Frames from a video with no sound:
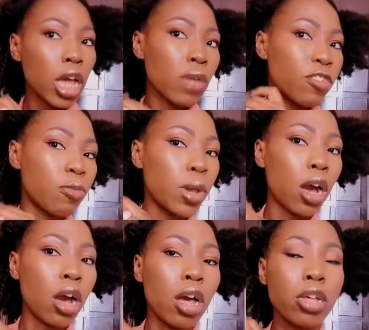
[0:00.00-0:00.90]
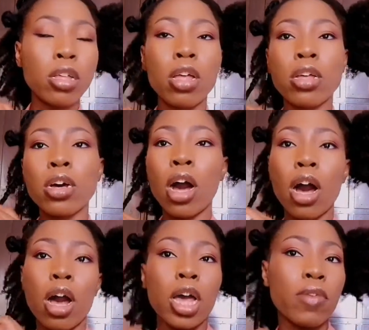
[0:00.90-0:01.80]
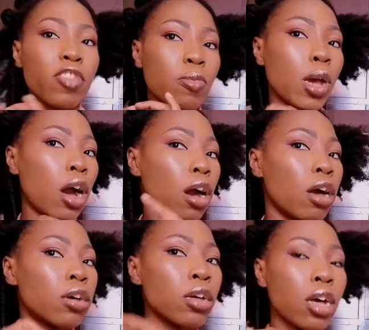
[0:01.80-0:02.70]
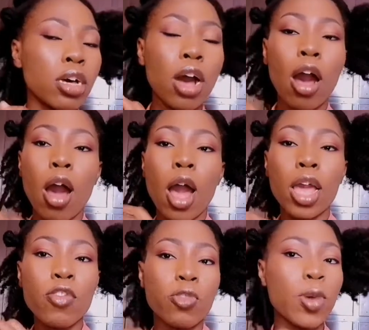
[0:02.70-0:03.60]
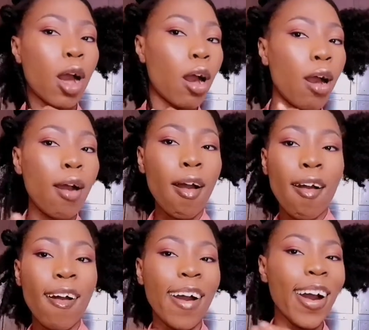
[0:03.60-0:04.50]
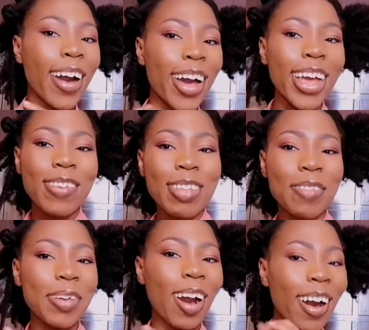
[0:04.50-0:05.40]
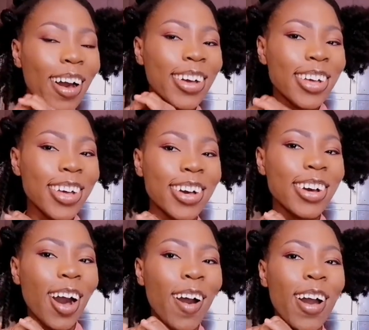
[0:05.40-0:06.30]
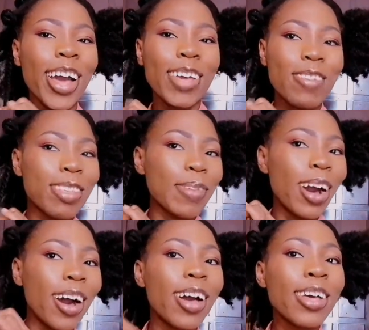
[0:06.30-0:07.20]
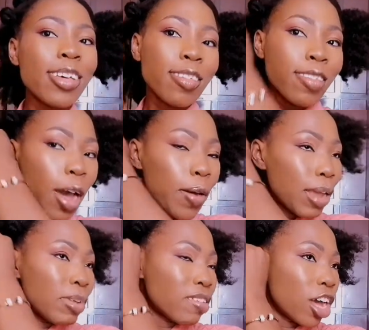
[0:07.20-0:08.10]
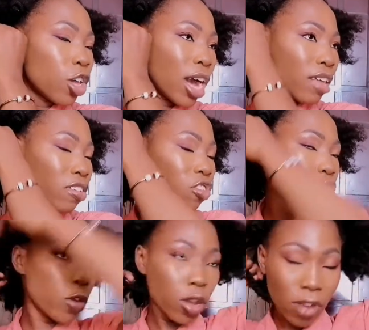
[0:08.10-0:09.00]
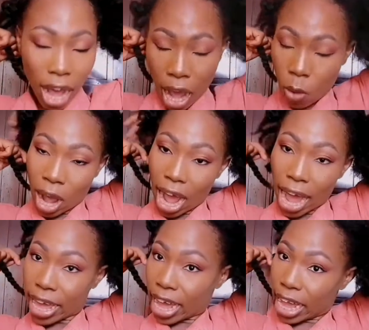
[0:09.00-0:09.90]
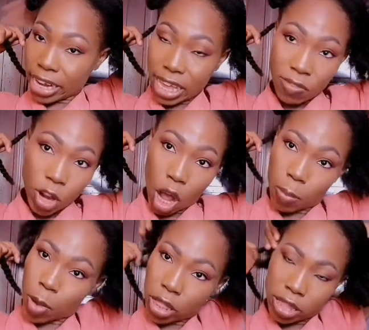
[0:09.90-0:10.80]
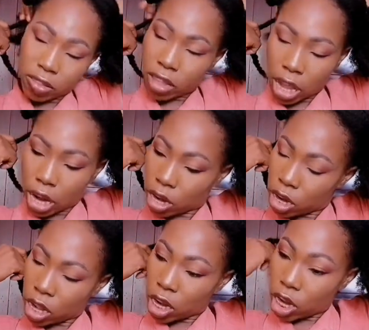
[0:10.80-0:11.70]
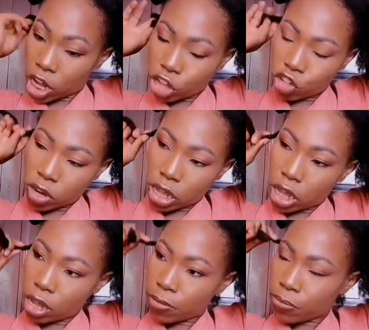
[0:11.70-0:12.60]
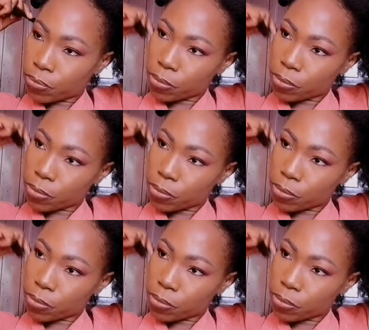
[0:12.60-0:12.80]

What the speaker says: give it to me hot, give it to me hot, give it to me hot, give it to me hot, give it to me hot. So let me tell you guys a story of how I had given up on this hair. Literally,